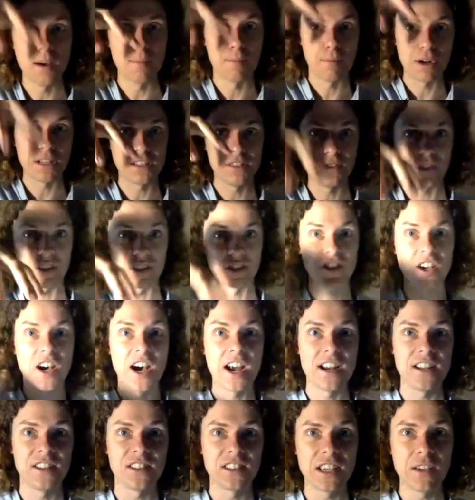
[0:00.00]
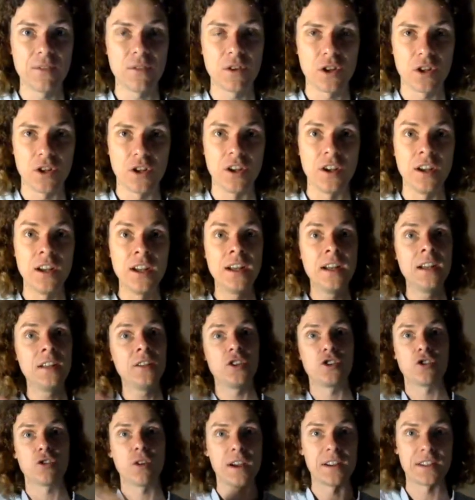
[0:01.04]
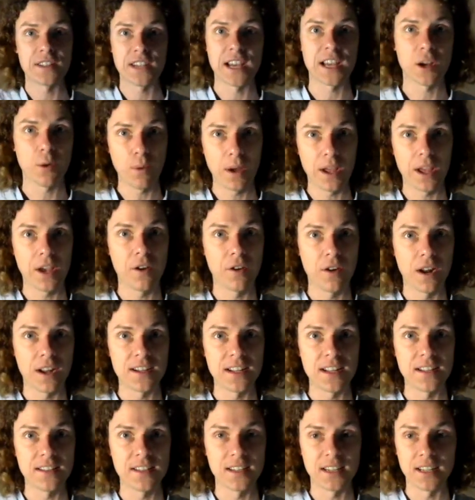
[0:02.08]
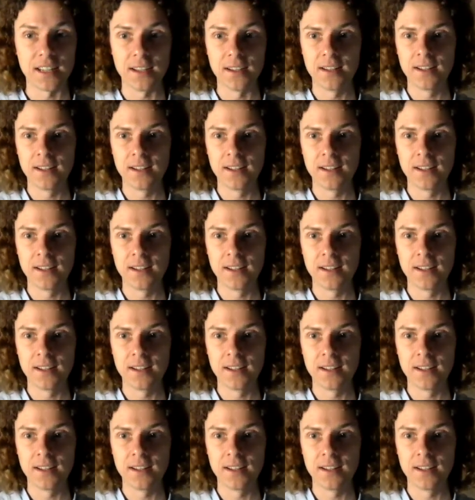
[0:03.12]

oppressive society has given her to try and take away her identity.